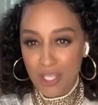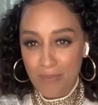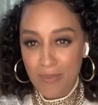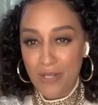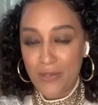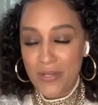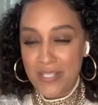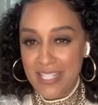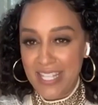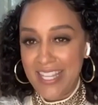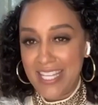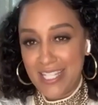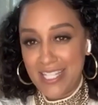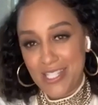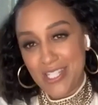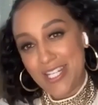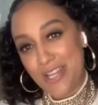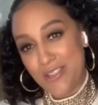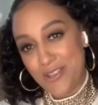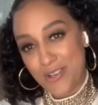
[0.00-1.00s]
documentaries, I think,
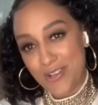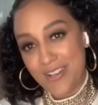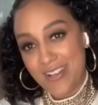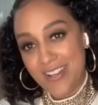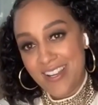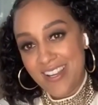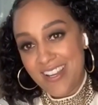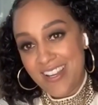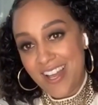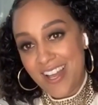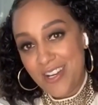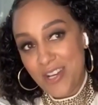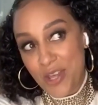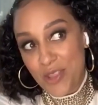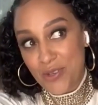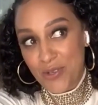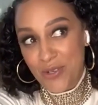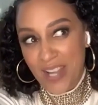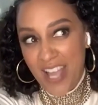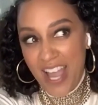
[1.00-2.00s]
is another
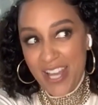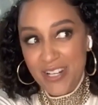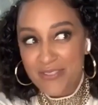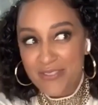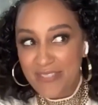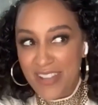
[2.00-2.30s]
kind